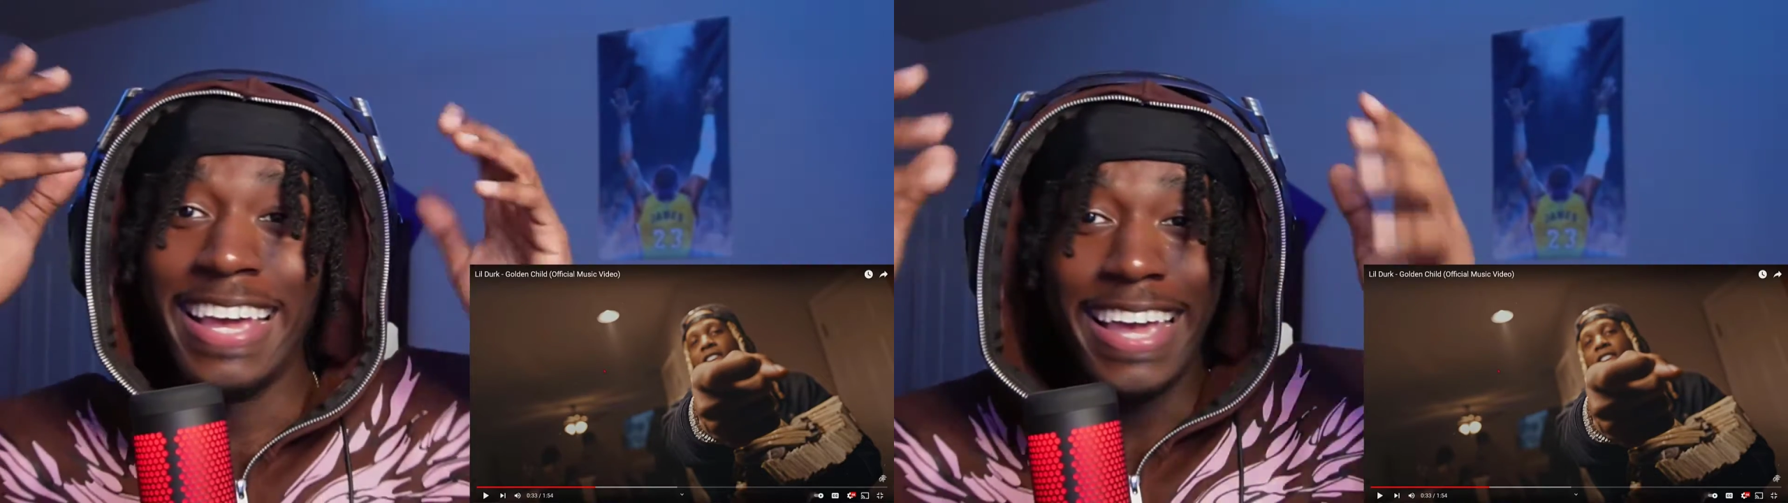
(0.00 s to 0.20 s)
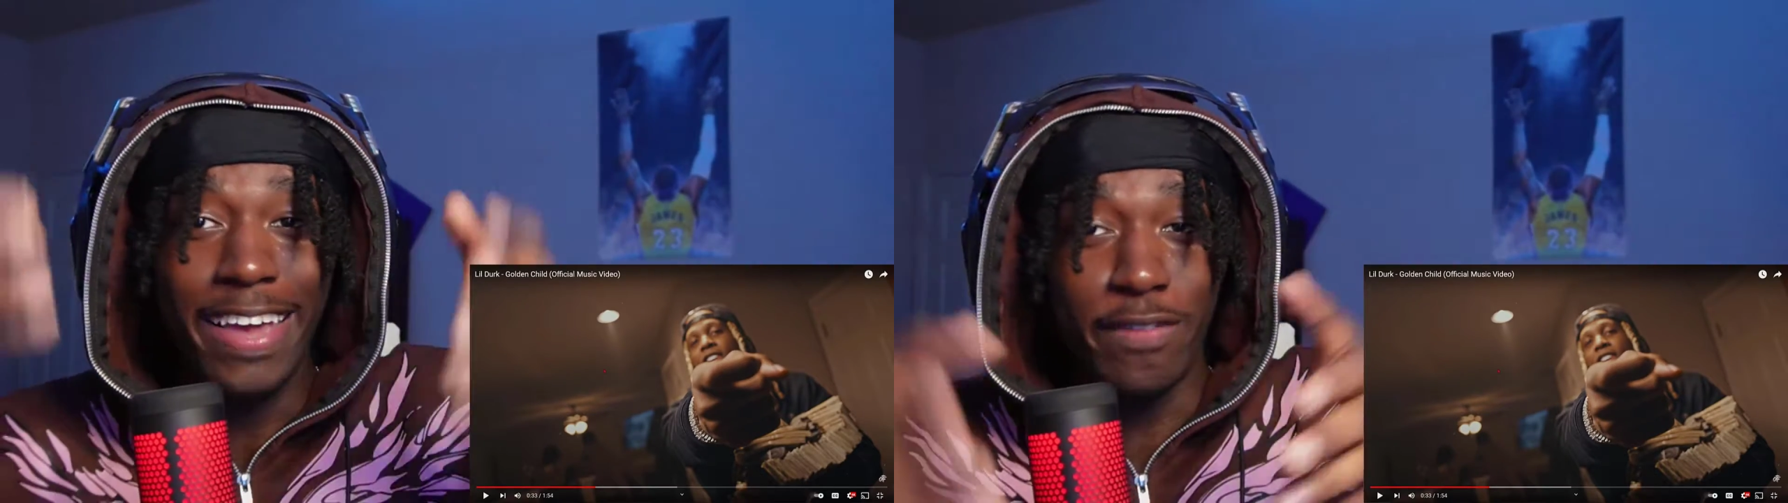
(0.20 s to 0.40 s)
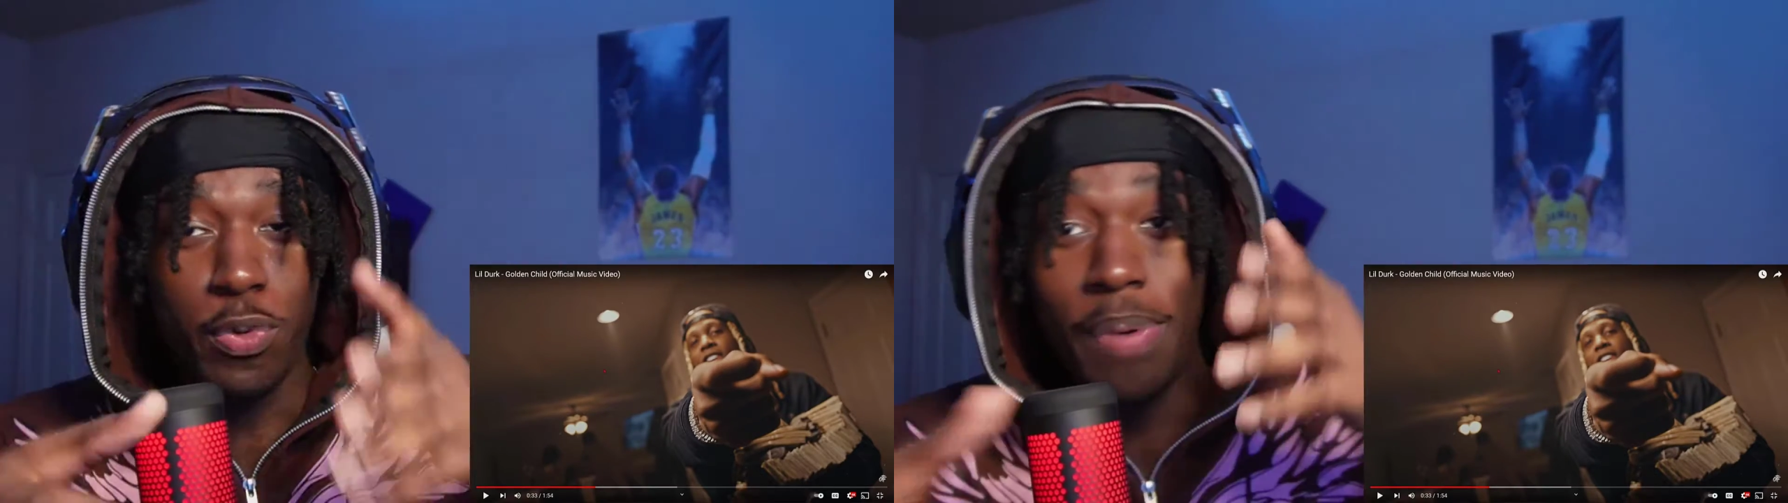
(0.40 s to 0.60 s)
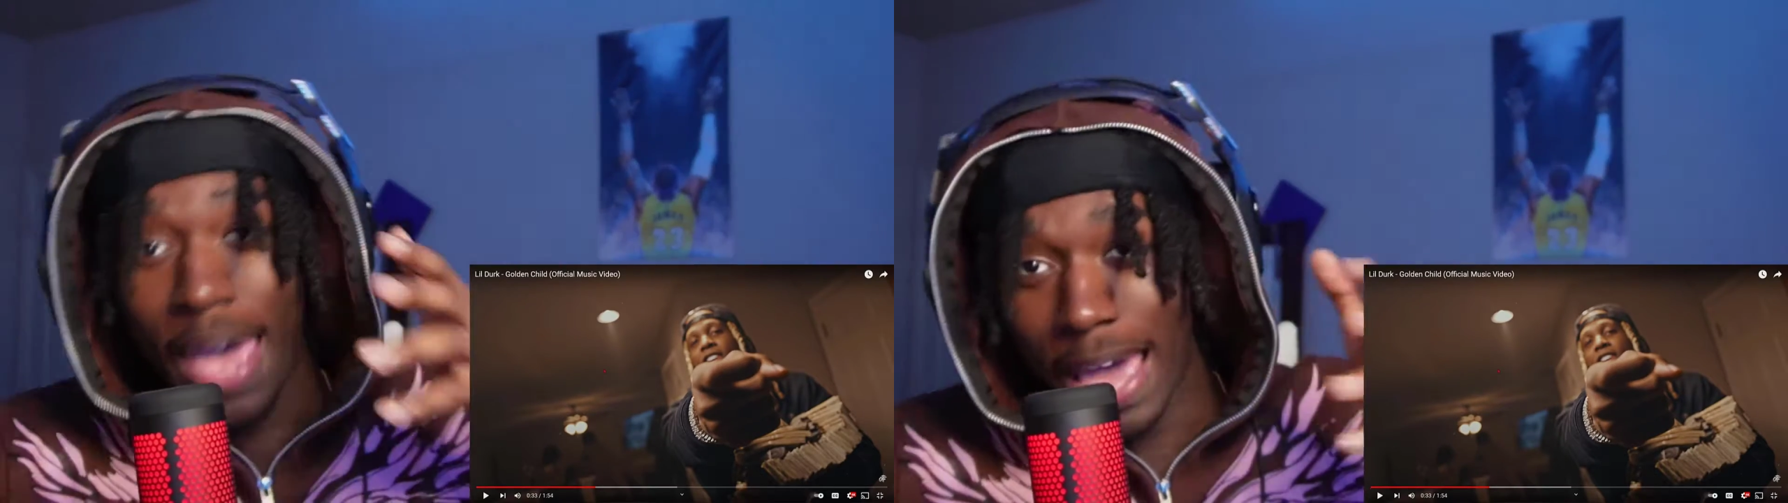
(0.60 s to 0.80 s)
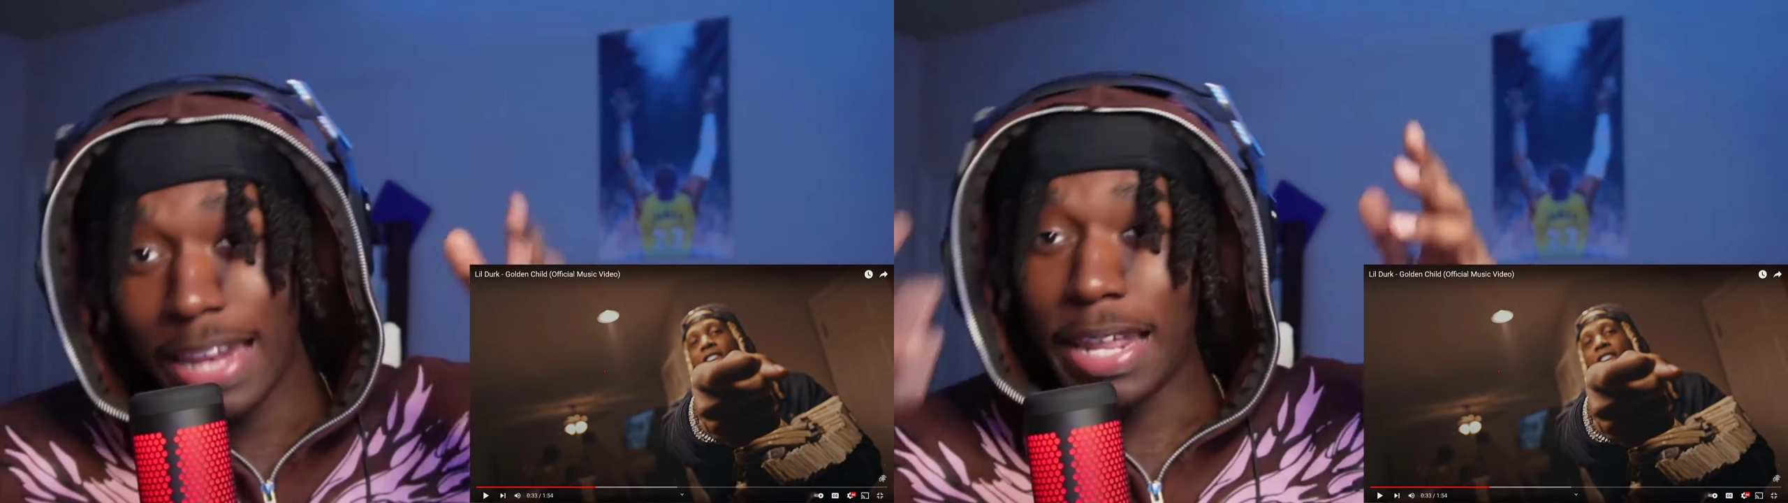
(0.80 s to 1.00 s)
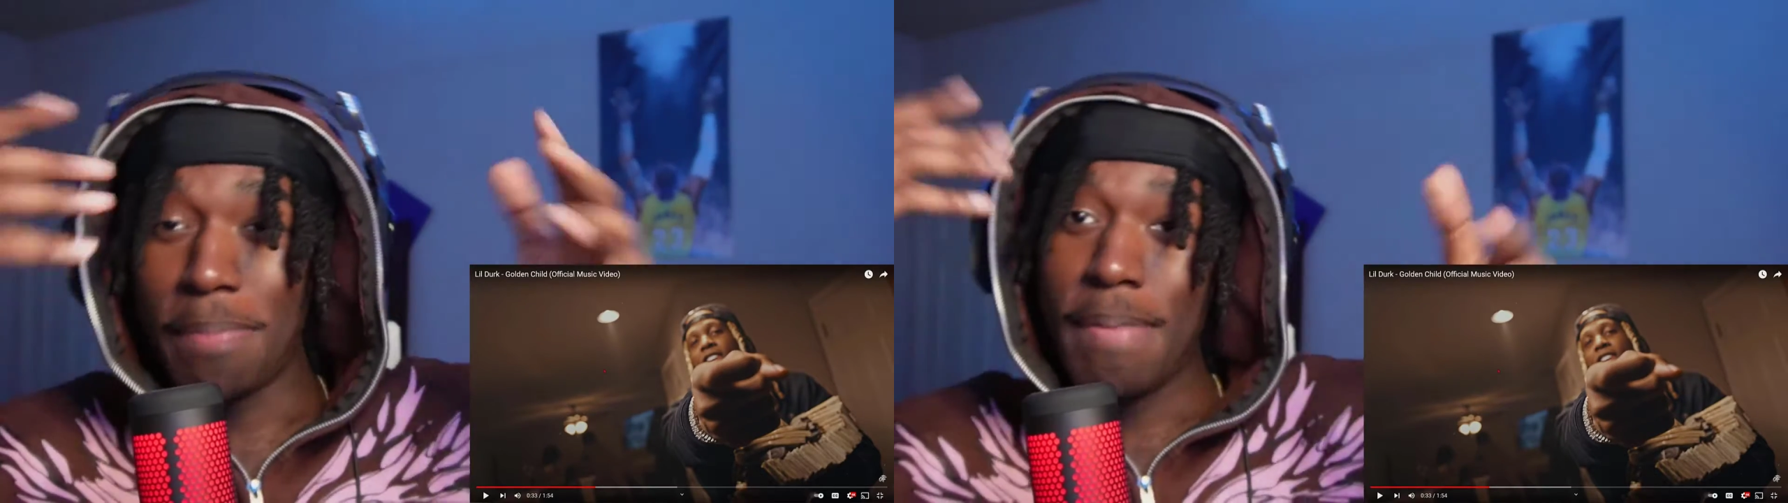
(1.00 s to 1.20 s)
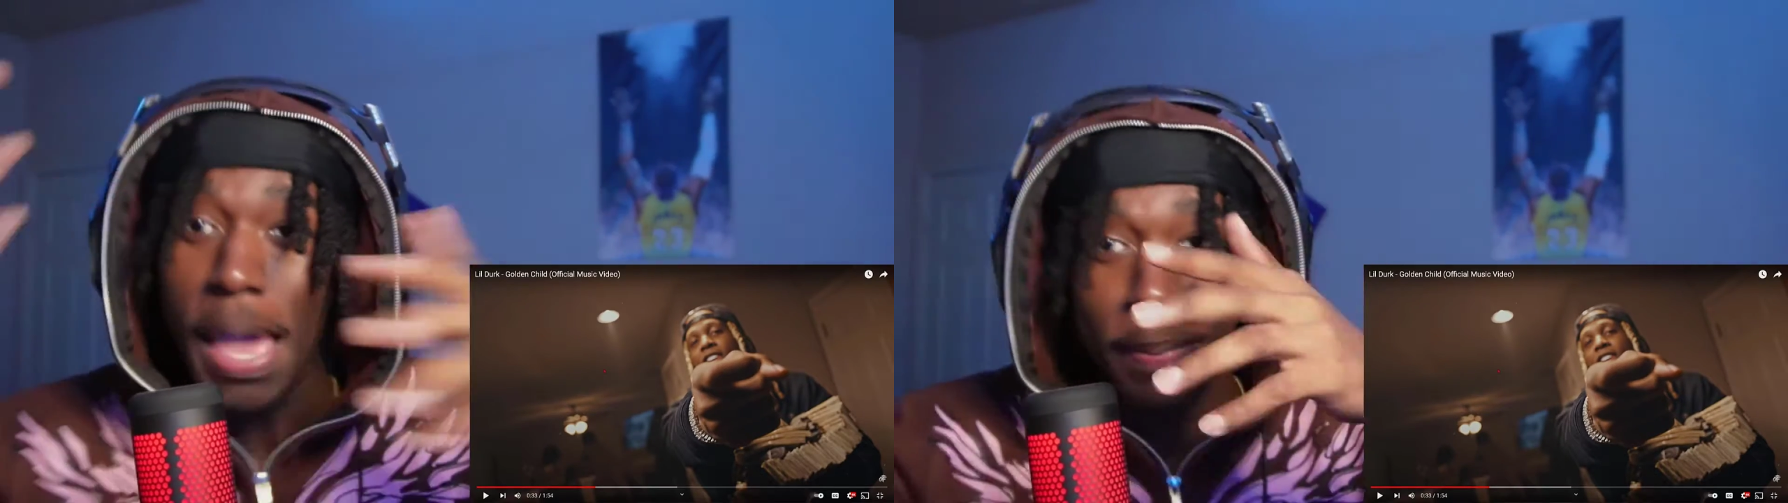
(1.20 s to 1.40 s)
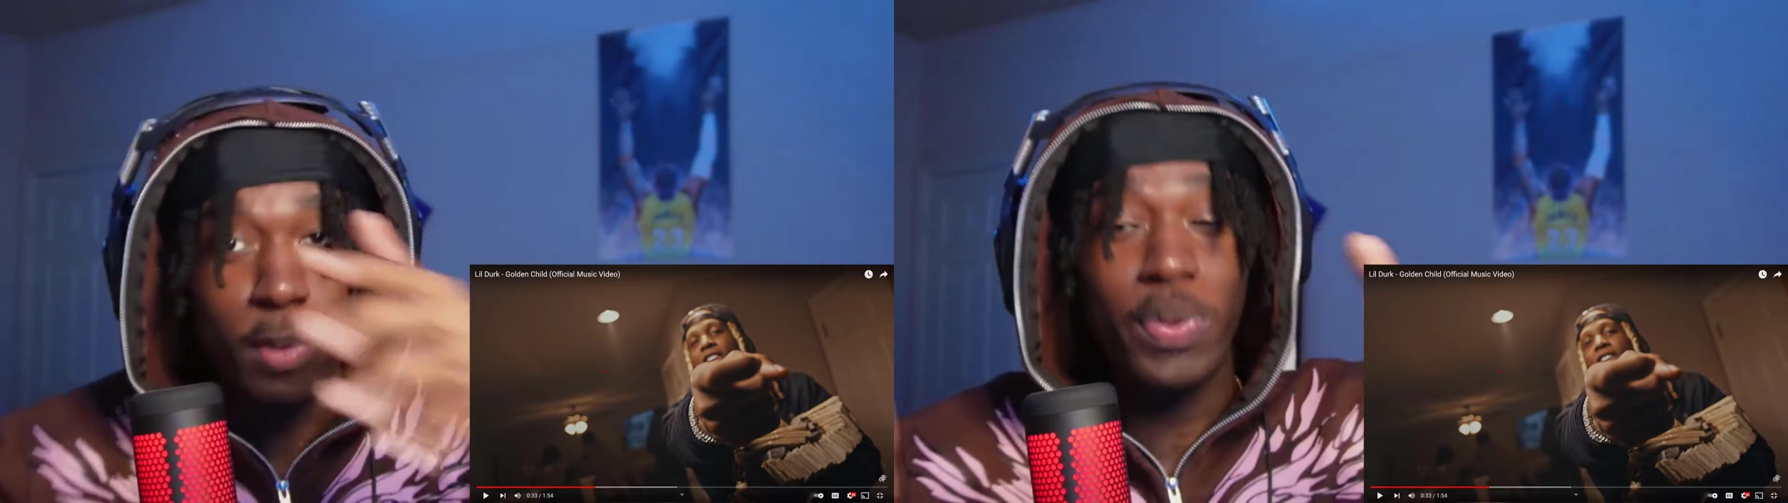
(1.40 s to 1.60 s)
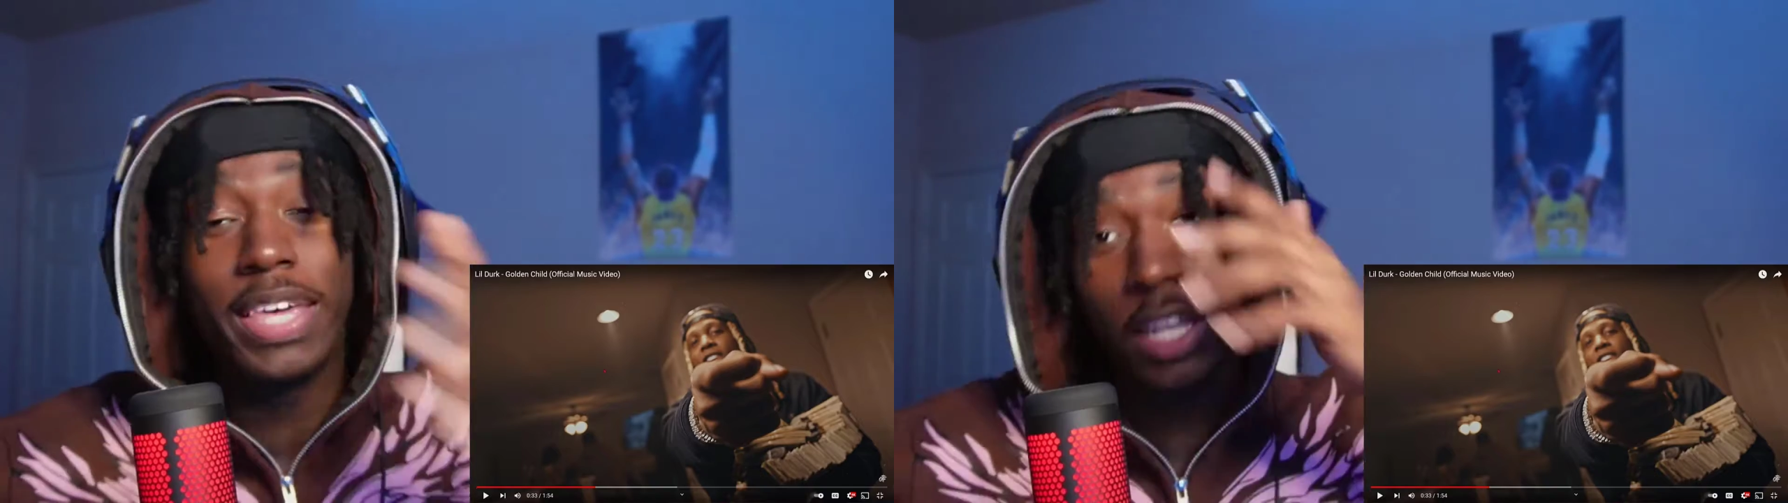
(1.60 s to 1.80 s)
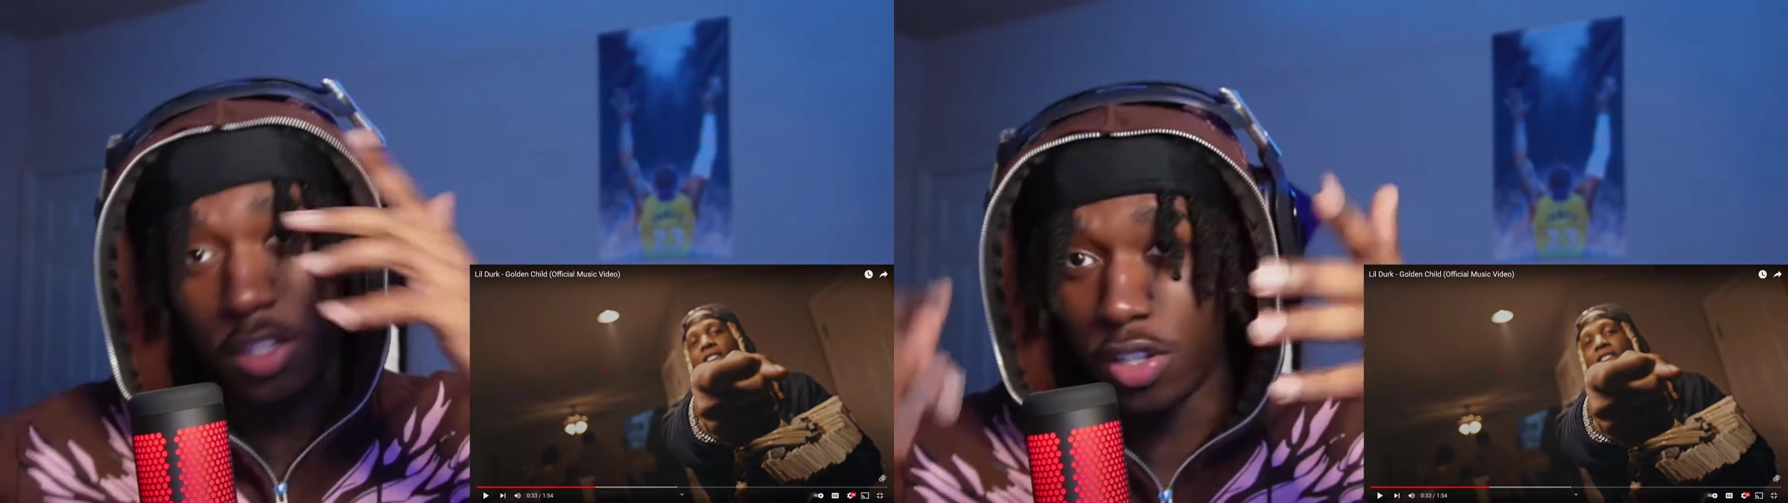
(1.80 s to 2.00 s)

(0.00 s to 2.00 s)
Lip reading: If you bad, then maybe we can,